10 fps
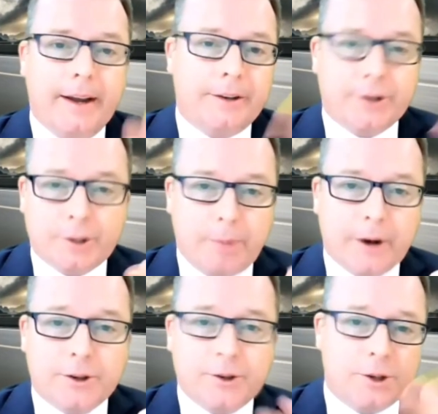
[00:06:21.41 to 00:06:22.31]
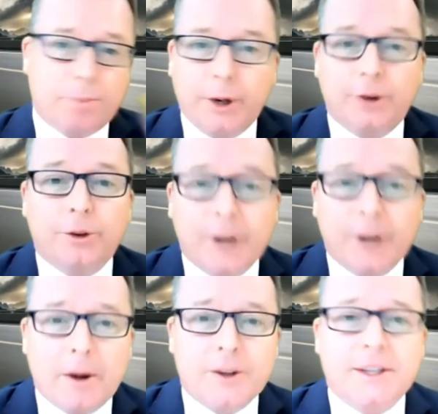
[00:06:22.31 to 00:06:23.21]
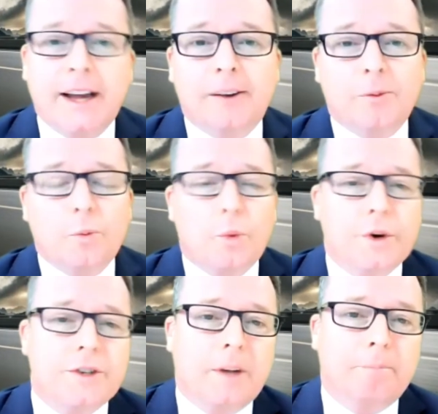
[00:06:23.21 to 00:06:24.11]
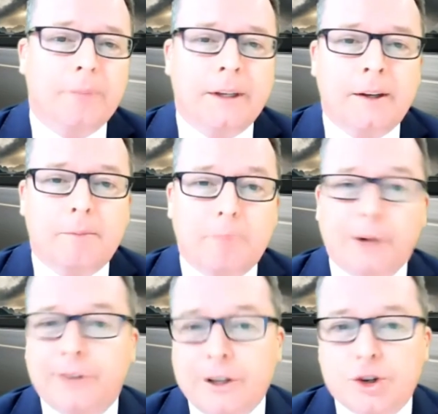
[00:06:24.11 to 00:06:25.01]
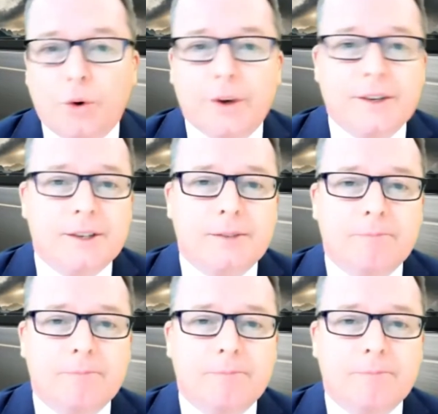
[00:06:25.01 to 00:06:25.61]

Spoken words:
Interspersed and sprinkled in amongst that were some multi-choice